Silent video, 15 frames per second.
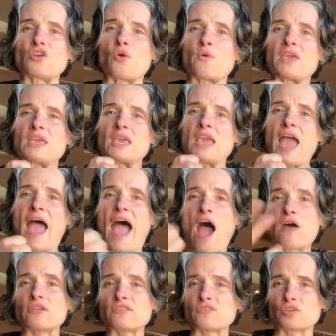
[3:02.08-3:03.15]
going
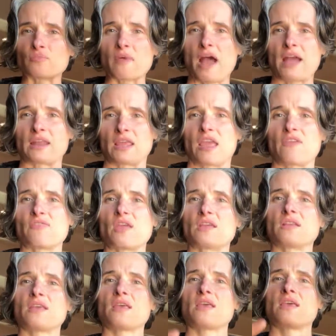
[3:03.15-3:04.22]
out of your body, and
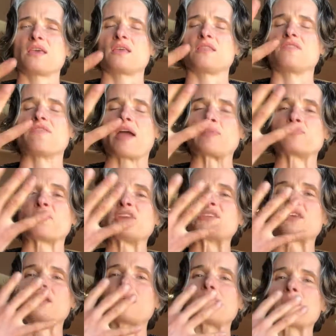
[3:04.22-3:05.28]
then the
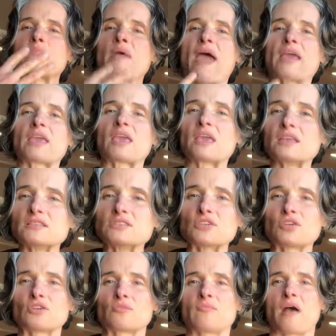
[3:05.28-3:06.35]
vibration coming back
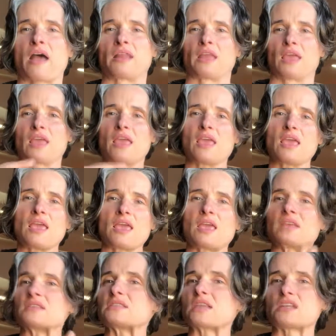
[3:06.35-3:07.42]
into your body
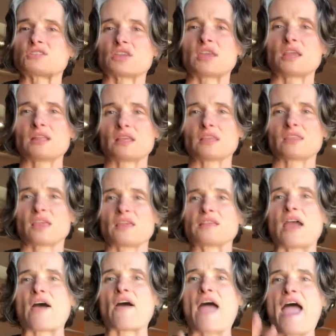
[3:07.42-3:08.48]
is such a healing thing.
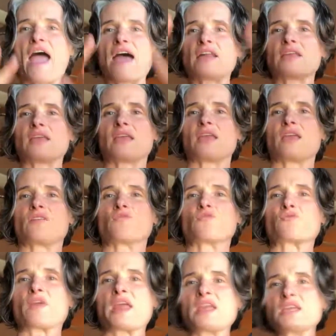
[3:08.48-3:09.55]
Now add
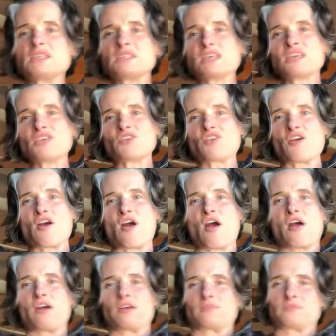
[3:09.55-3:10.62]
in raising your
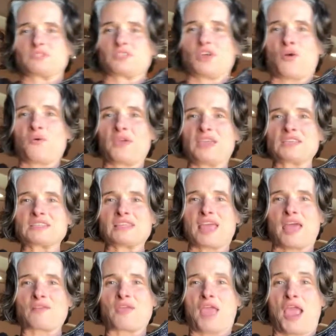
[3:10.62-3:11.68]
arms, going into
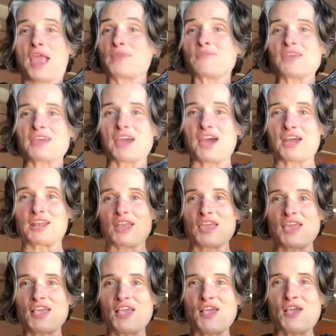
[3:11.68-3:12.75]
that Amy
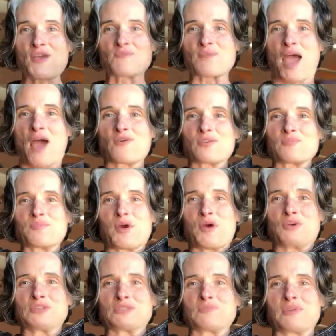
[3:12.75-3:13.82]
Cuddy power
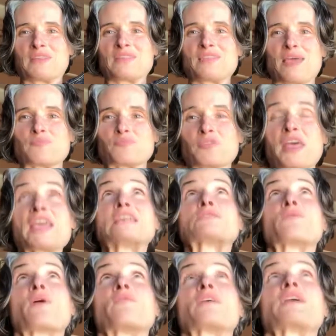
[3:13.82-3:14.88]
pose, but that place
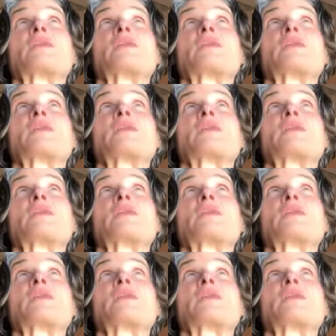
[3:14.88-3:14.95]
where we're